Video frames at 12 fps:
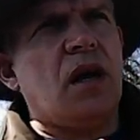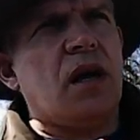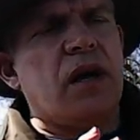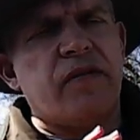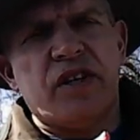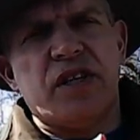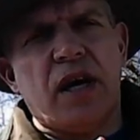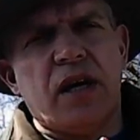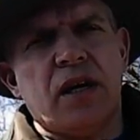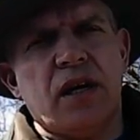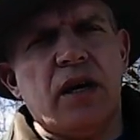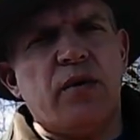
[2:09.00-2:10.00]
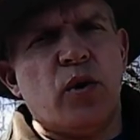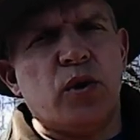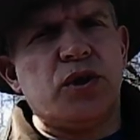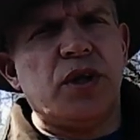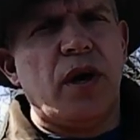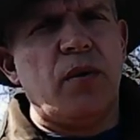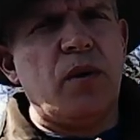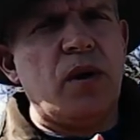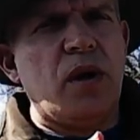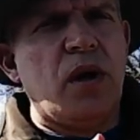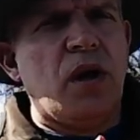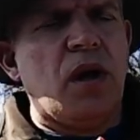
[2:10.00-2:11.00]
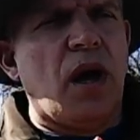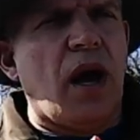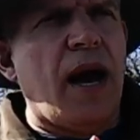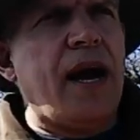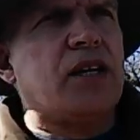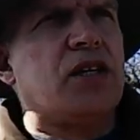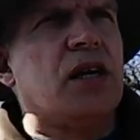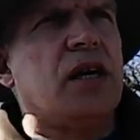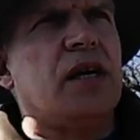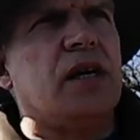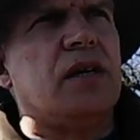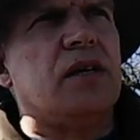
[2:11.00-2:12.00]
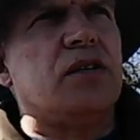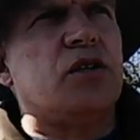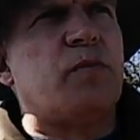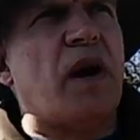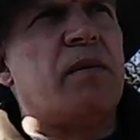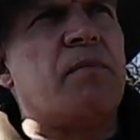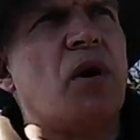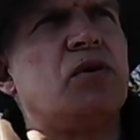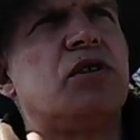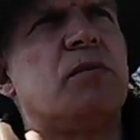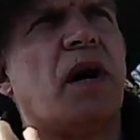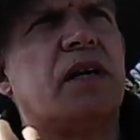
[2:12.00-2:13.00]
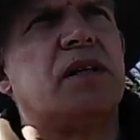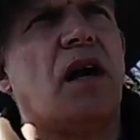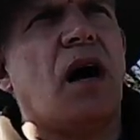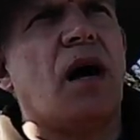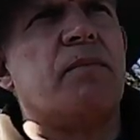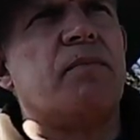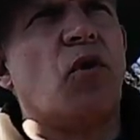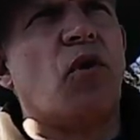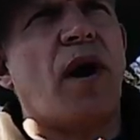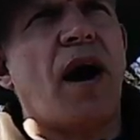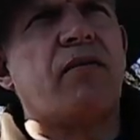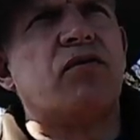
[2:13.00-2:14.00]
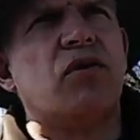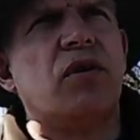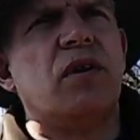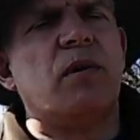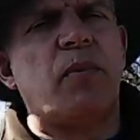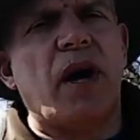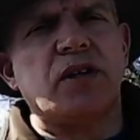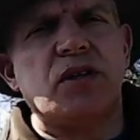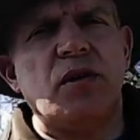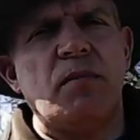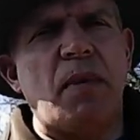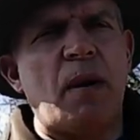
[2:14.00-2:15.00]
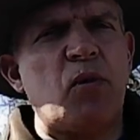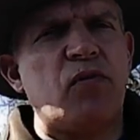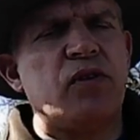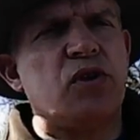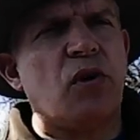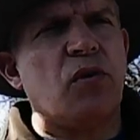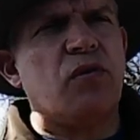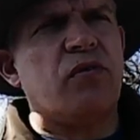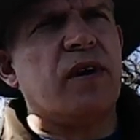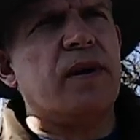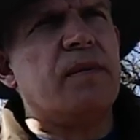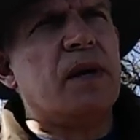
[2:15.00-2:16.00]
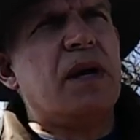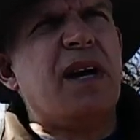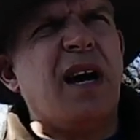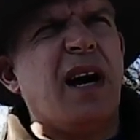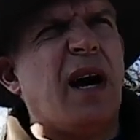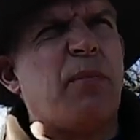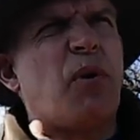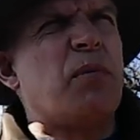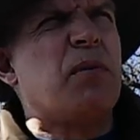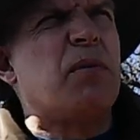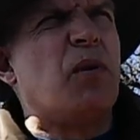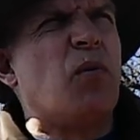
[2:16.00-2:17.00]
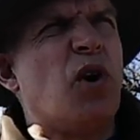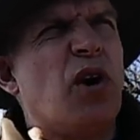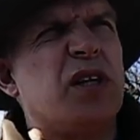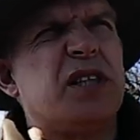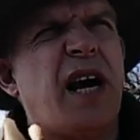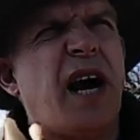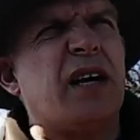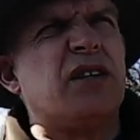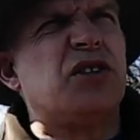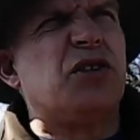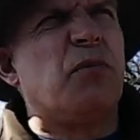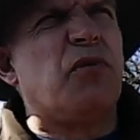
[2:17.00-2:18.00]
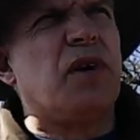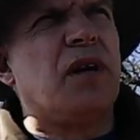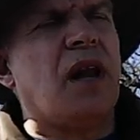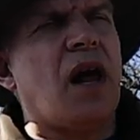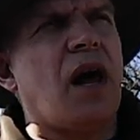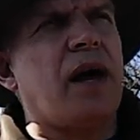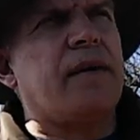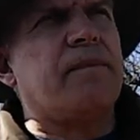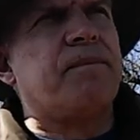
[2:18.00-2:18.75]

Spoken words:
give or take a year or so, I actually spend most of my time, or I have done in the past, in mammal photography, and I probably worked it out at something like